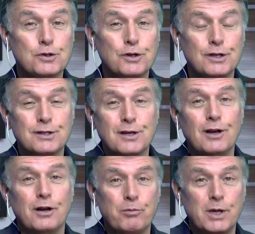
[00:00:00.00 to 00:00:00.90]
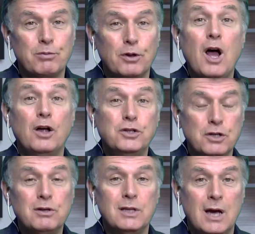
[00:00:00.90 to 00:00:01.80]
because a lot of people
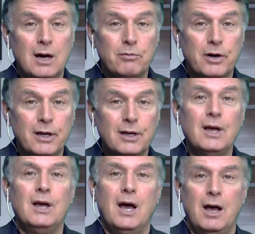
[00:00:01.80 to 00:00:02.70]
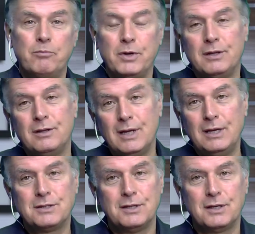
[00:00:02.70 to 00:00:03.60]
during the outbreak have been
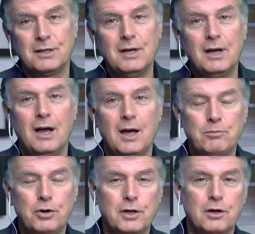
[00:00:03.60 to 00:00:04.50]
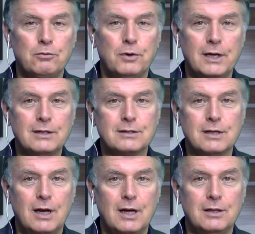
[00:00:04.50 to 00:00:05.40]
eating and putting on weight,
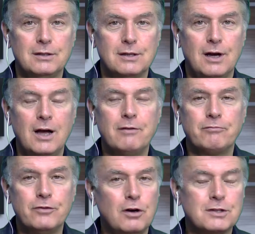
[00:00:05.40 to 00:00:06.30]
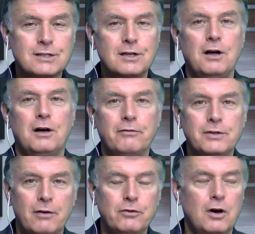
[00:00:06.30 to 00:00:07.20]
and I've not starved.
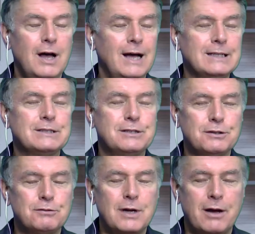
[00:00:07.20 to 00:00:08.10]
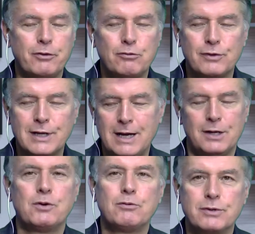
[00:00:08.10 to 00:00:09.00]
I've not had to have a
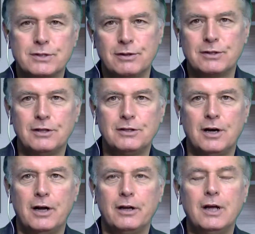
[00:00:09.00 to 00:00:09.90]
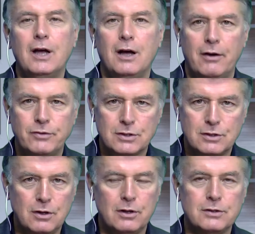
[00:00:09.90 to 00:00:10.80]
calorie restricted diet. I've just
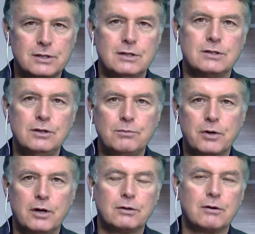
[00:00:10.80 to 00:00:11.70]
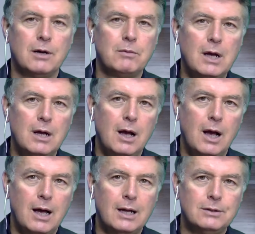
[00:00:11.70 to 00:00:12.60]
gone on to this new program,
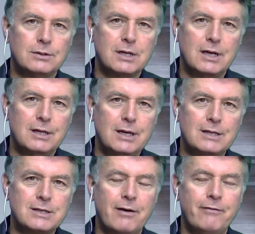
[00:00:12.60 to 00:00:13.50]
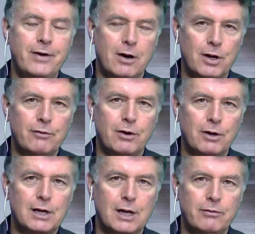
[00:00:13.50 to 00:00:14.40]
and it is a very, very
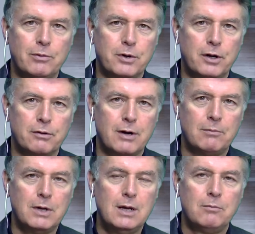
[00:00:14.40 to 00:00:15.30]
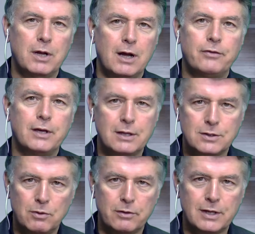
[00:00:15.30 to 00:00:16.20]
clever program. But I think it's
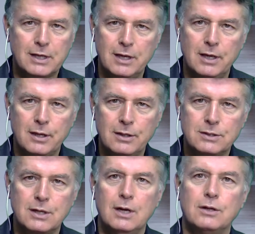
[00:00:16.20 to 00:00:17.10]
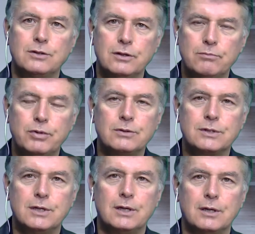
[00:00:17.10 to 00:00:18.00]
one of the keys to
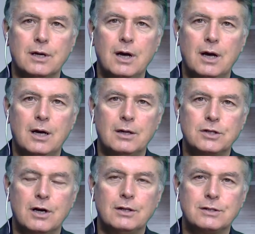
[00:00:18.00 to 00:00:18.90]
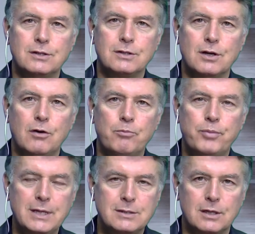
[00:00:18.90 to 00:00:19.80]
boosting chances of
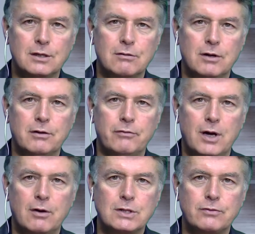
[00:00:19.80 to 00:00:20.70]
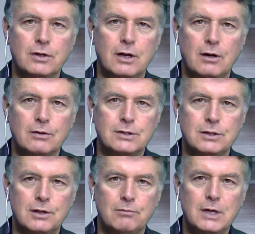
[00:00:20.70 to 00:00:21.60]
beating coronavirus for the long
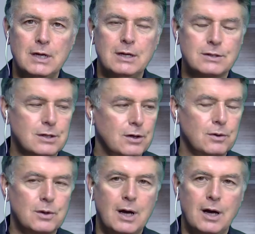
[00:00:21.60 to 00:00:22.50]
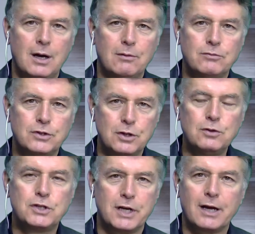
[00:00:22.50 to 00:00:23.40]
term. So do
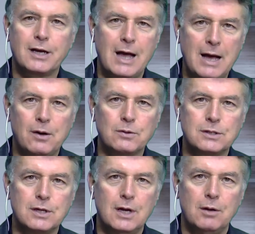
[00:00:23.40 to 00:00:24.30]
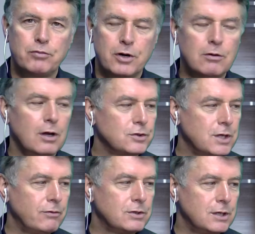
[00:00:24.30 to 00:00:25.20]
check out Pro
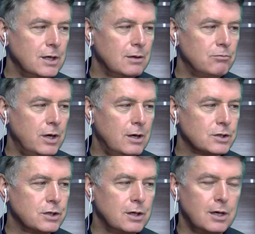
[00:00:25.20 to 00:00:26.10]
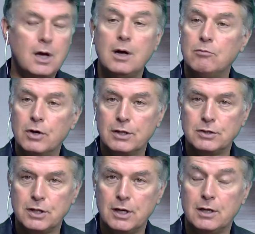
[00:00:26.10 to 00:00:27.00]
Longevity and Barsha
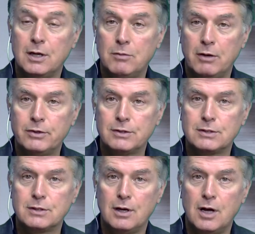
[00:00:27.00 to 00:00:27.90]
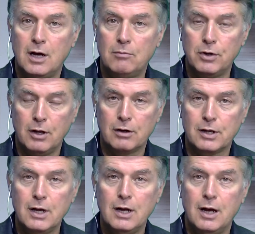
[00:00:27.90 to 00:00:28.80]
Mukherjee and her mother's blog.
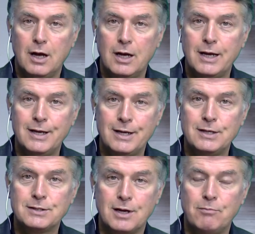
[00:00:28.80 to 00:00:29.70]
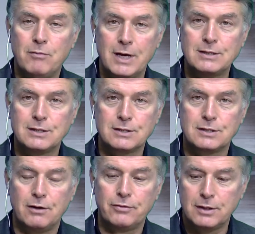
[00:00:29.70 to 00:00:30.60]
It is amazing stuff that